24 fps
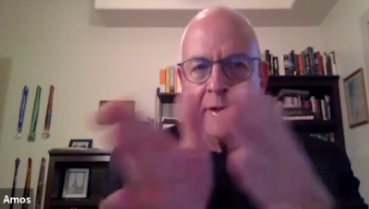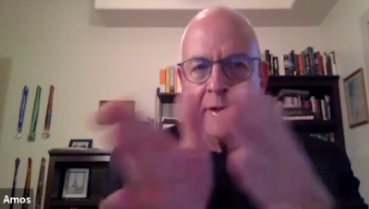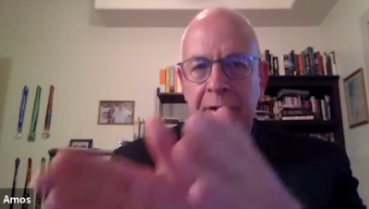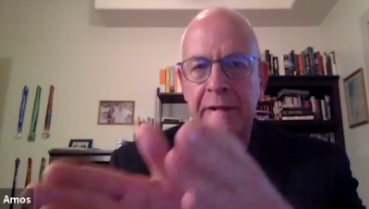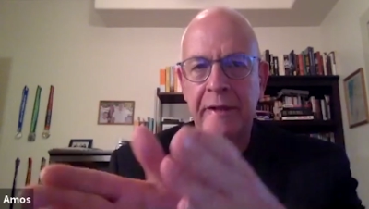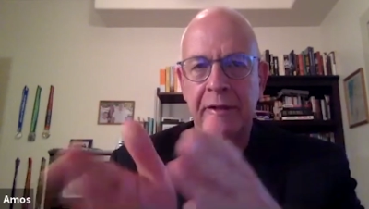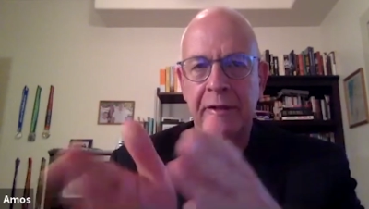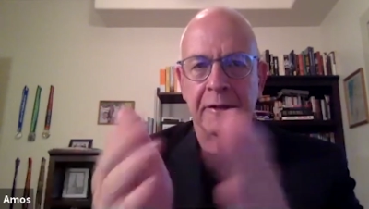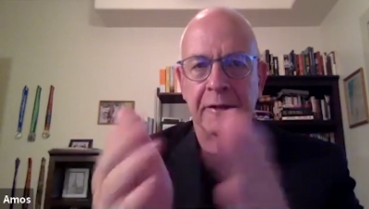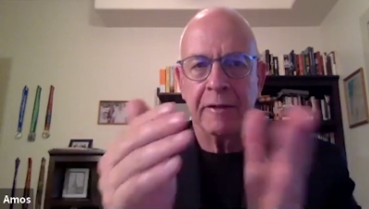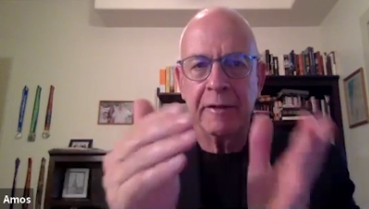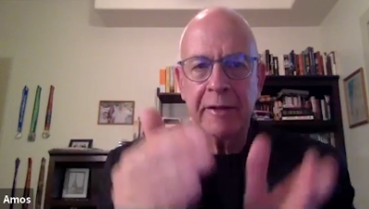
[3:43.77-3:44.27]

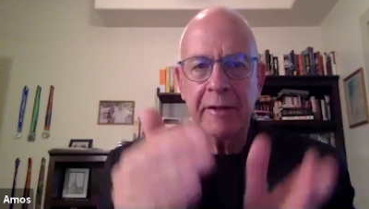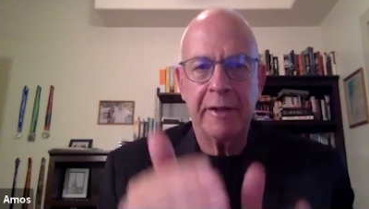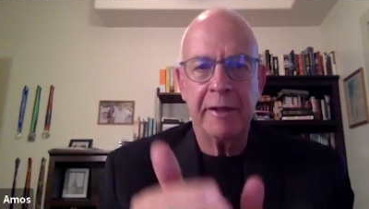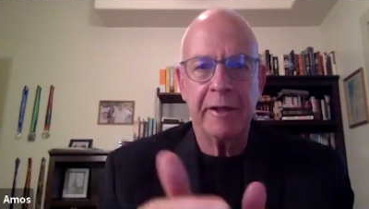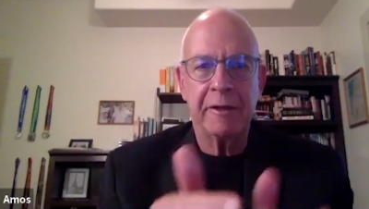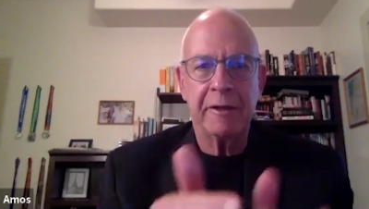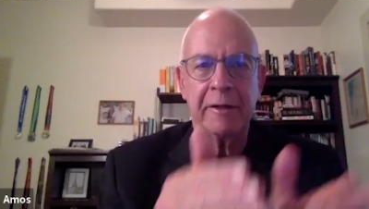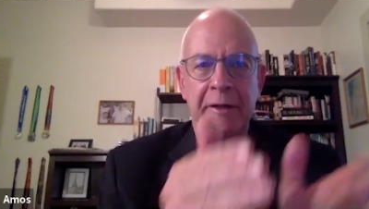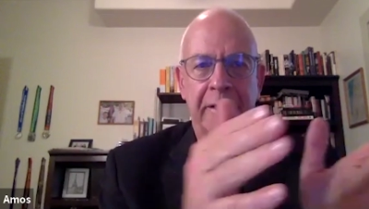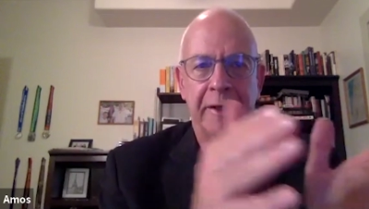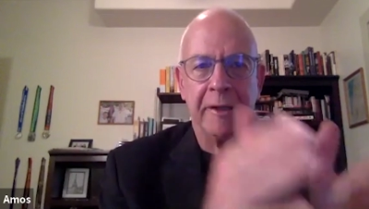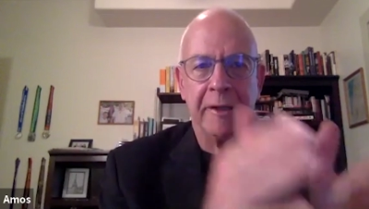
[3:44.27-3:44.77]
here,
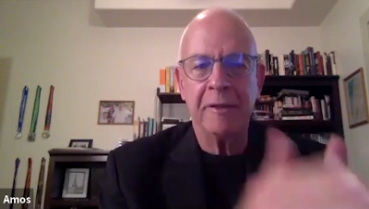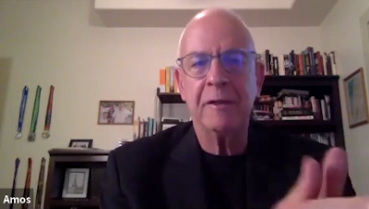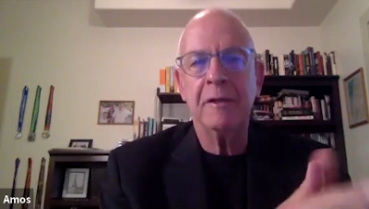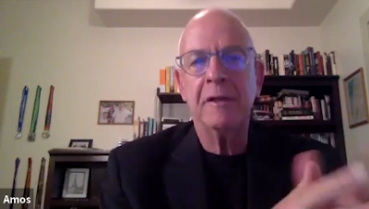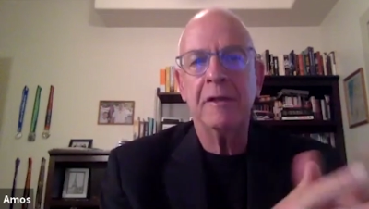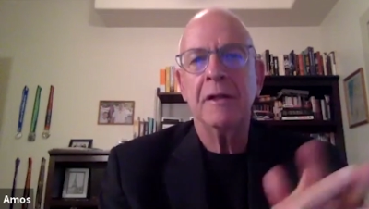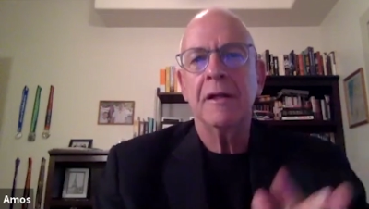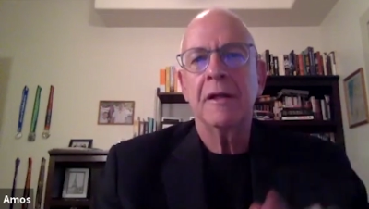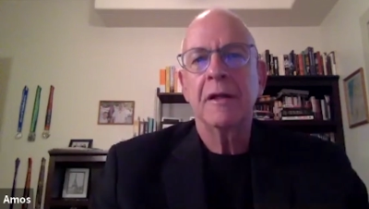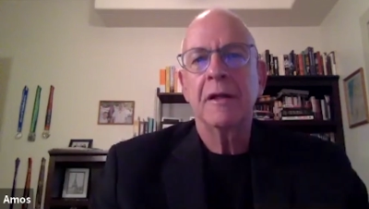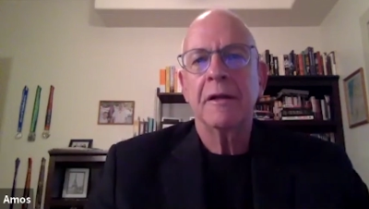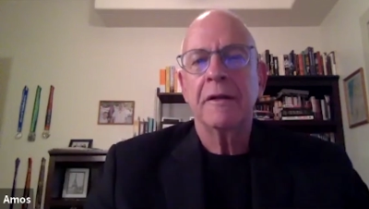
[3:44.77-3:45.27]
here,
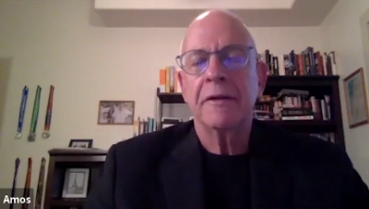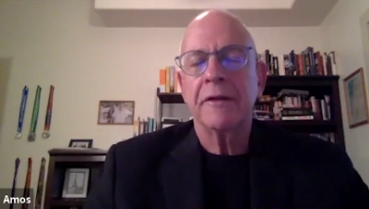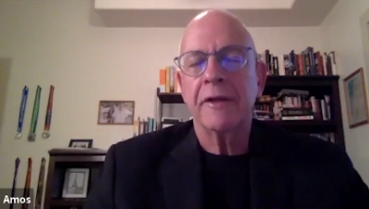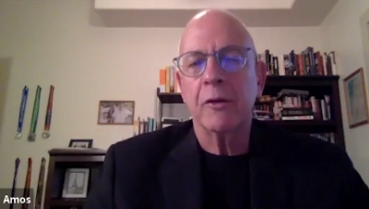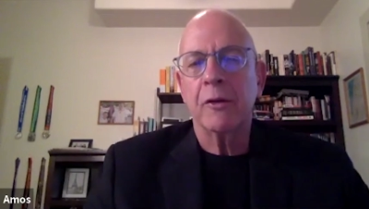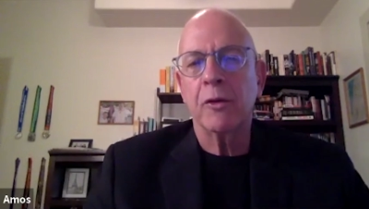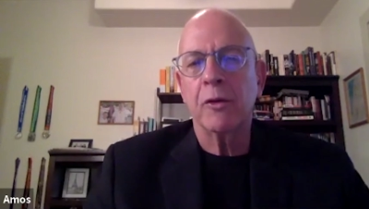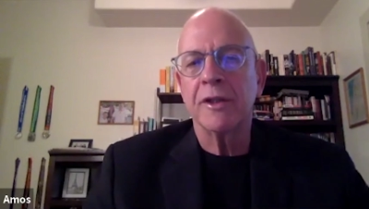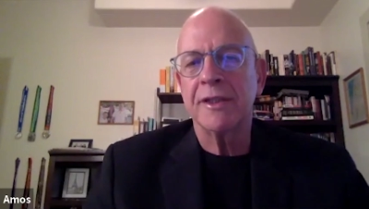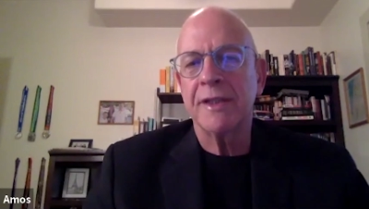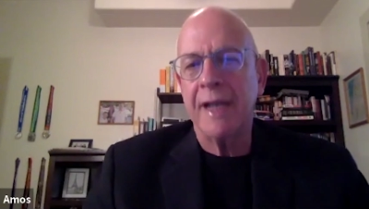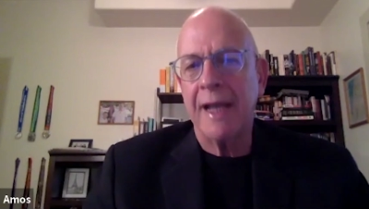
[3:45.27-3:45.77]
here, there
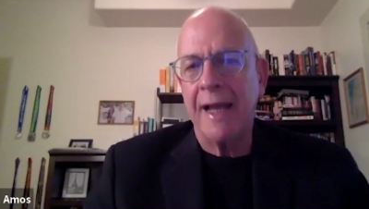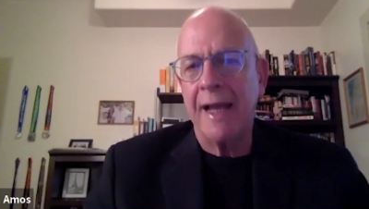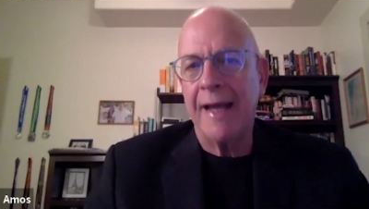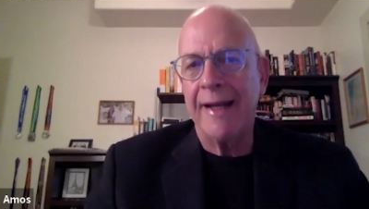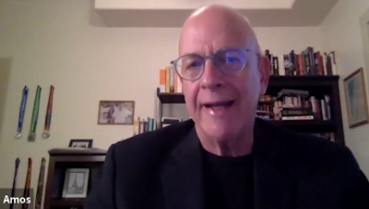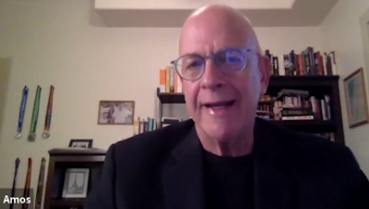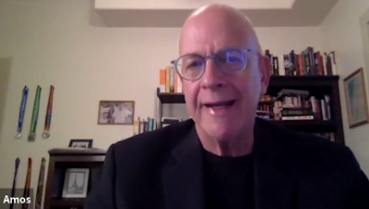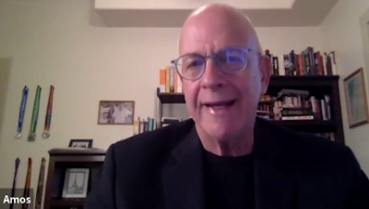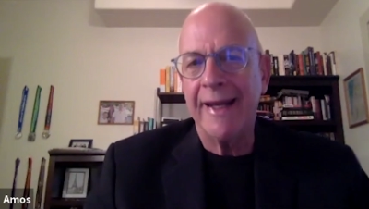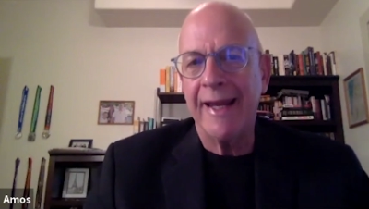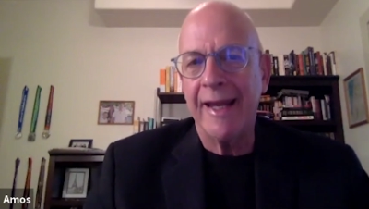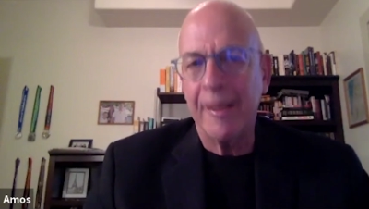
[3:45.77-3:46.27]
was an
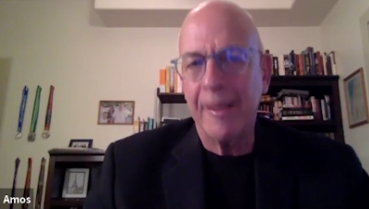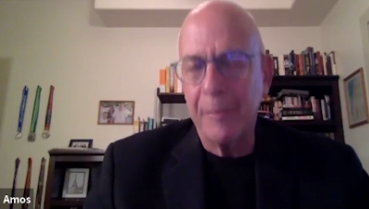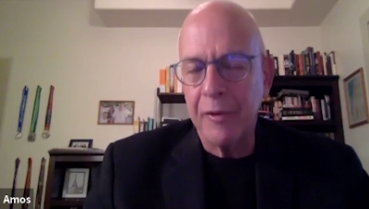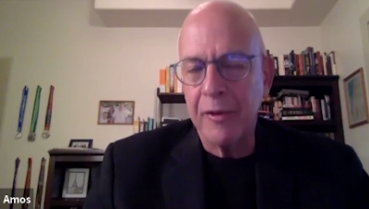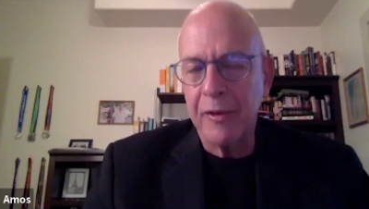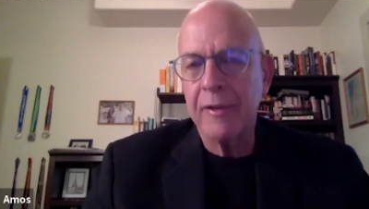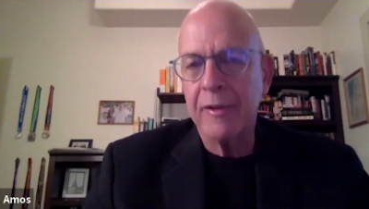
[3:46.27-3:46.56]
innate.